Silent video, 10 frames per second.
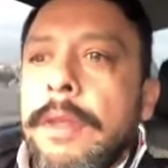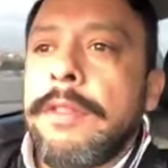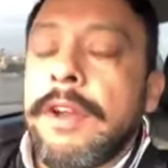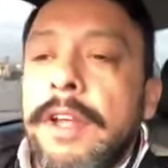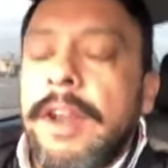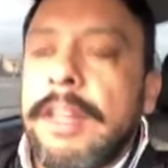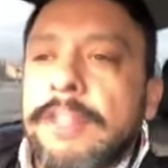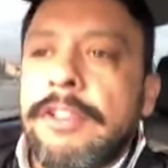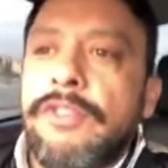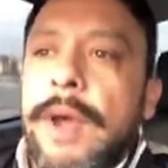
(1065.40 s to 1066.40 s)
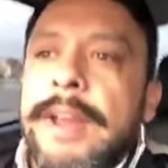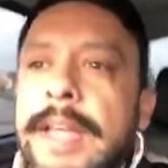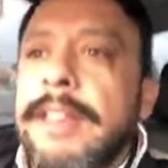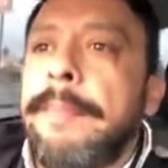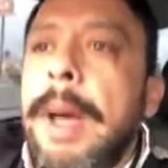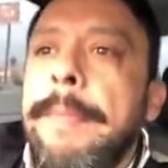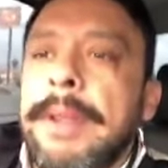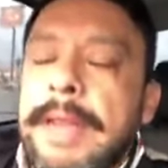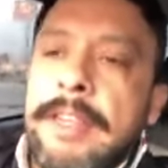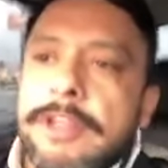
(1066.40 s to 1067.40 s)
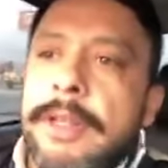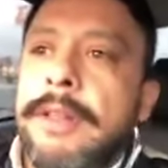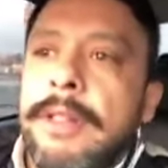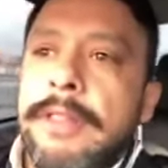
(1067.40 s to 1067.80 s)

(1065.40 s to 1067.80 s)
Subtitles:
they're trying to get the population